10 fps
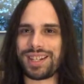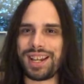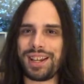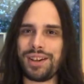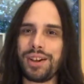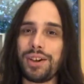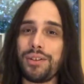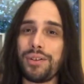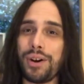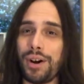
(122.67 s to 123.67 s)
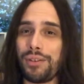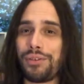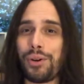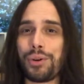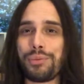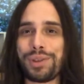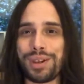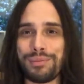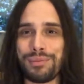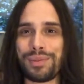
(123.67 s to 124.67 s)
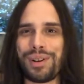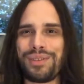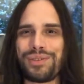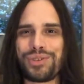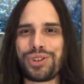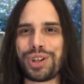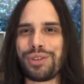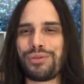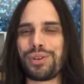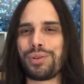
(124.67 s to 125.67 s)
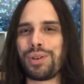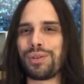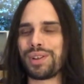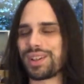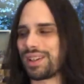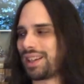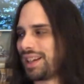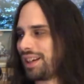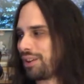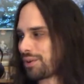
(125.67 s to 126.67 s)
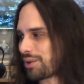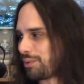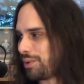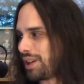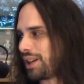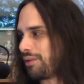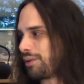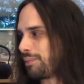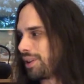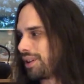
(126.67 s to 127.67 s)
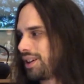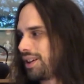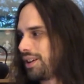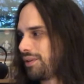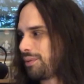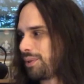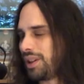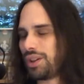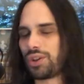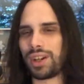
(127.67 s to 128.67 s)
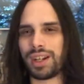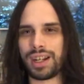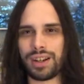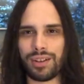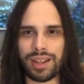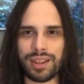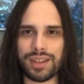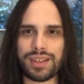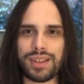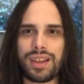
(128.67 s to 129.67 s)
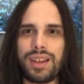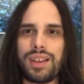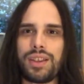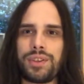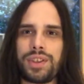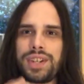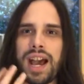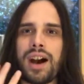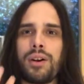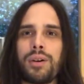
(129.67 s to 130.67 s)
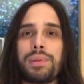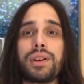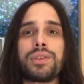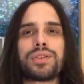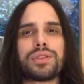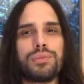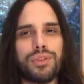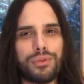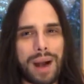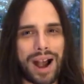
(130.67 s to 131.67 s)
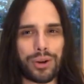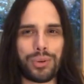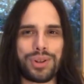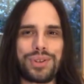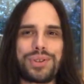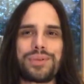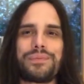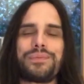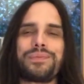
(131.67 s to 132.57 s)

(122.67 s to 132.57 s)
the Day photo meme of GK41 recently, and also reading from the I Ching and hearing this, that the Tao appears to move backwards.